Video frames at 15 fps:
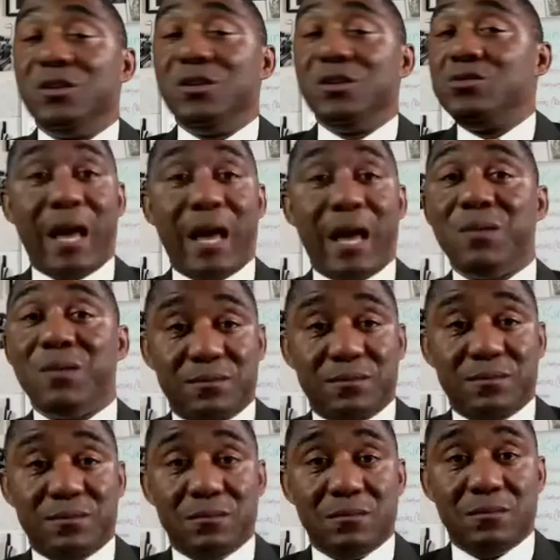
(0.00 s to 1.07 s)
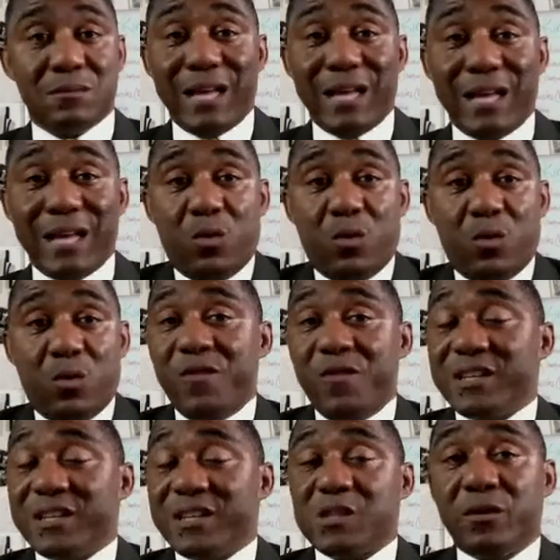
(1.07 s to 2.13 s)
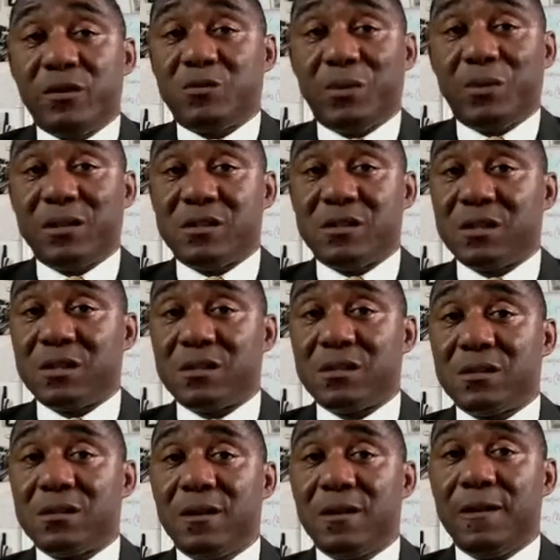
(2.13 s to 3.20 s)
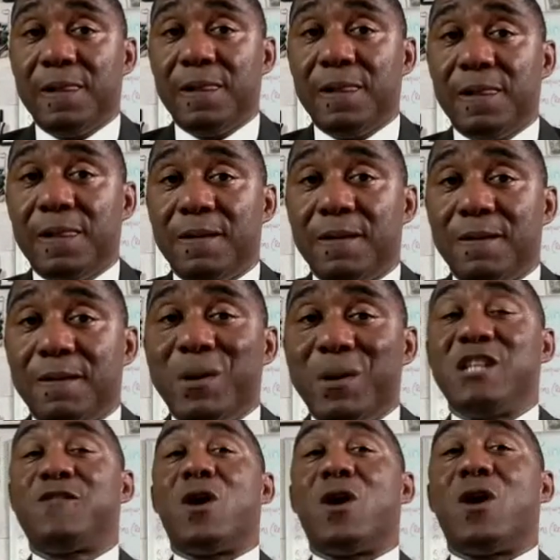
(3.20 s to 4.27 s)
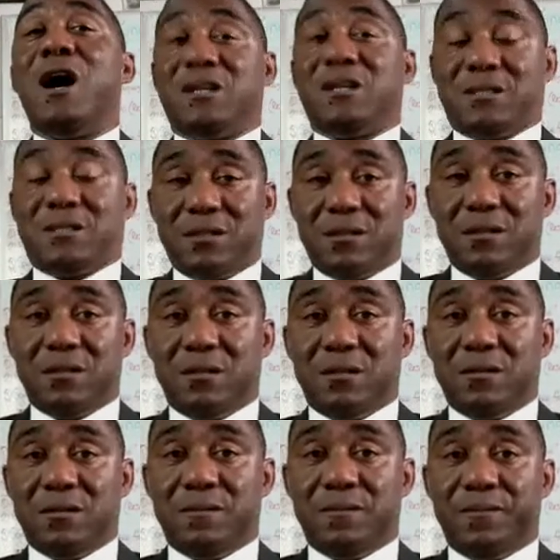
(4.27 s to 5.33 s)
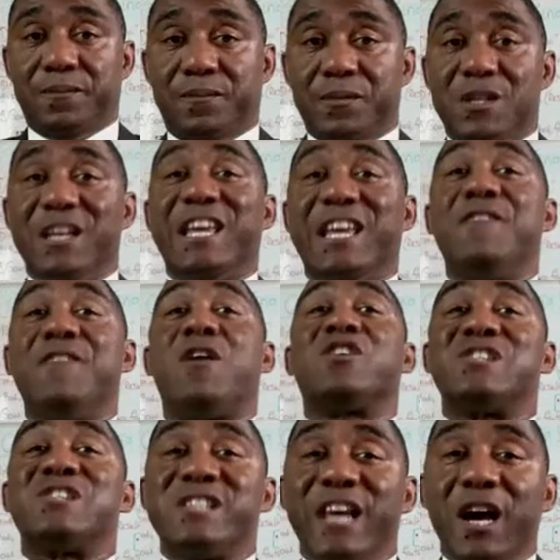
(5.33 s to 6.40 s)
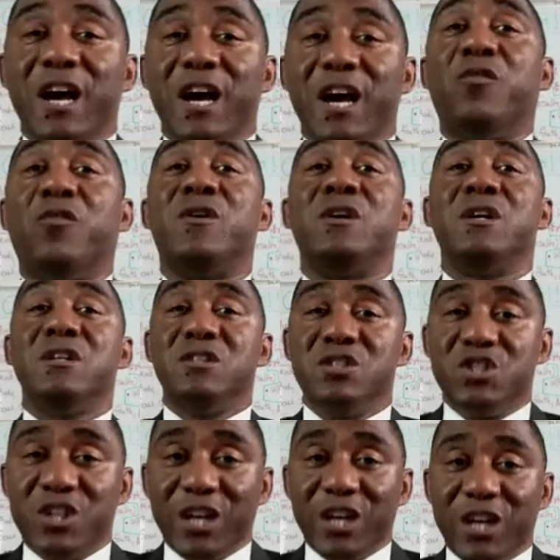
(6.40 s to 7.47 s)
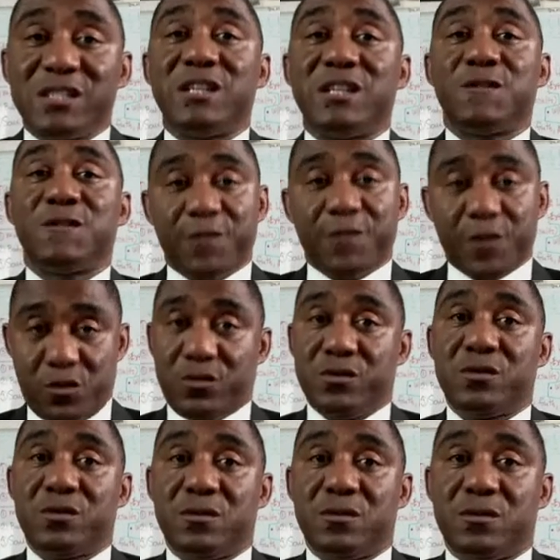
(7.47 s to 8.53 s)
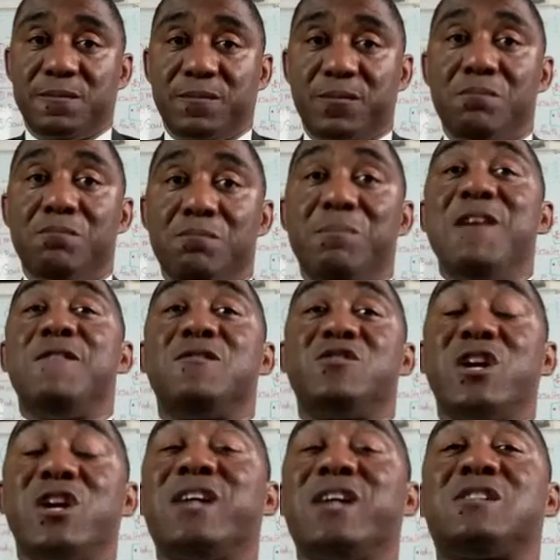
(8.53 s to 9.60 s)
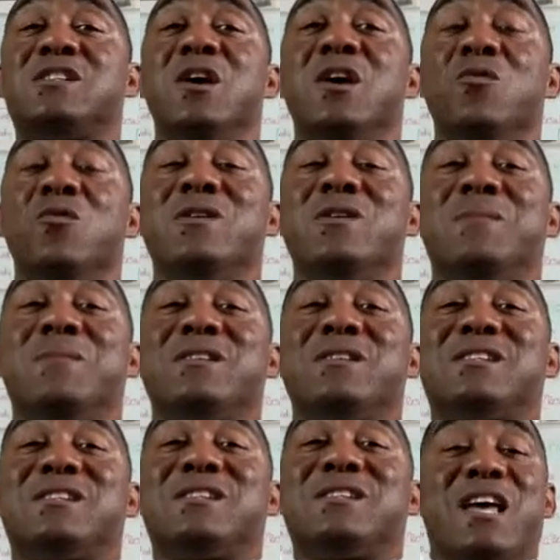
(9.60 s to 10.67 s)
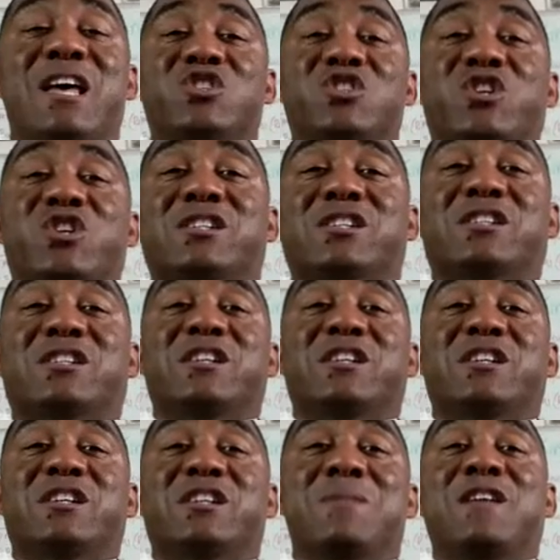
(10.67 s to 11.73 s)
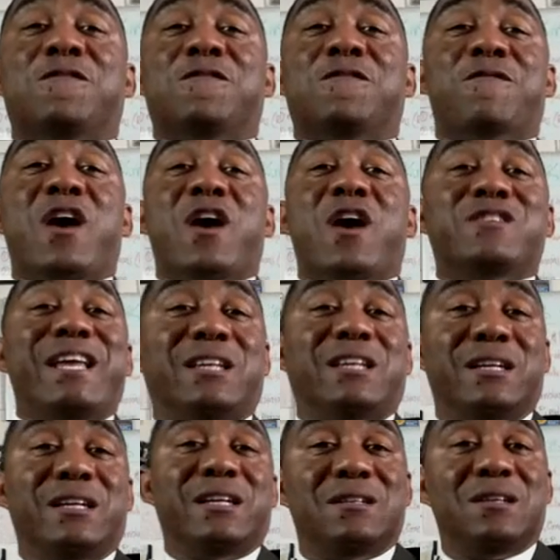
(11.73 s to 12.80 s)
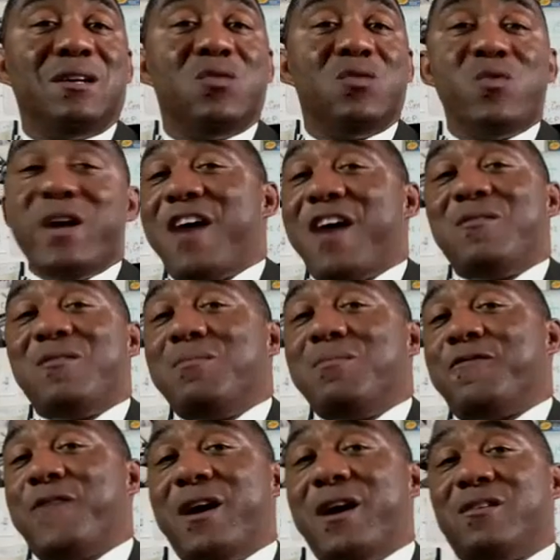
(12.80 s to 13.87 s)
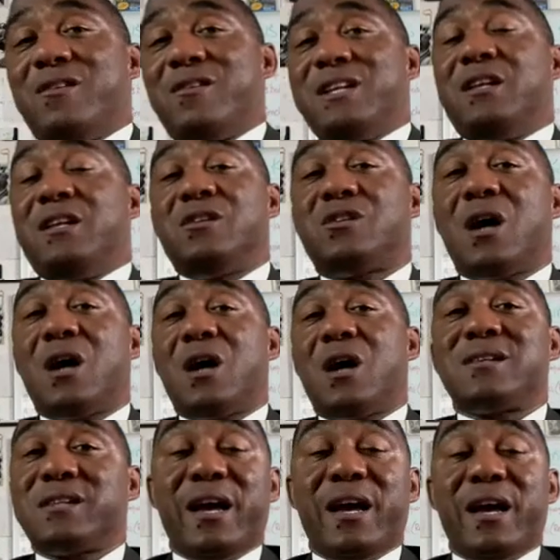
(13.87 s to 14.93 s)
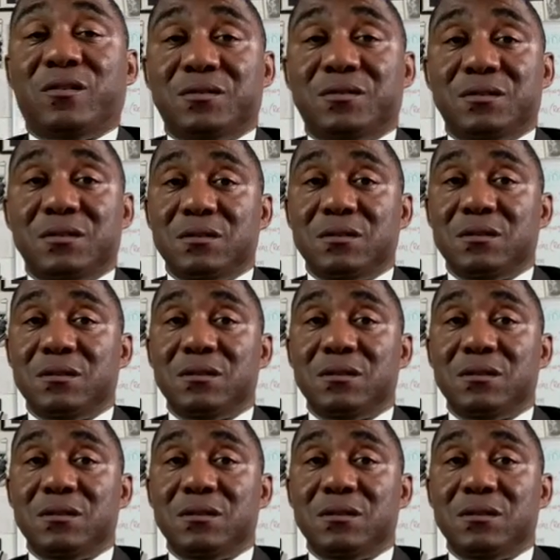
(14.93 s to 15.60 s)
You just name it. That's what we've experienced, brothers and sisters. But it's for us to give ourselves justice first. Be justice. What did Minister say? Justice means fair dealing. We haven't been fair dealing to ourselves.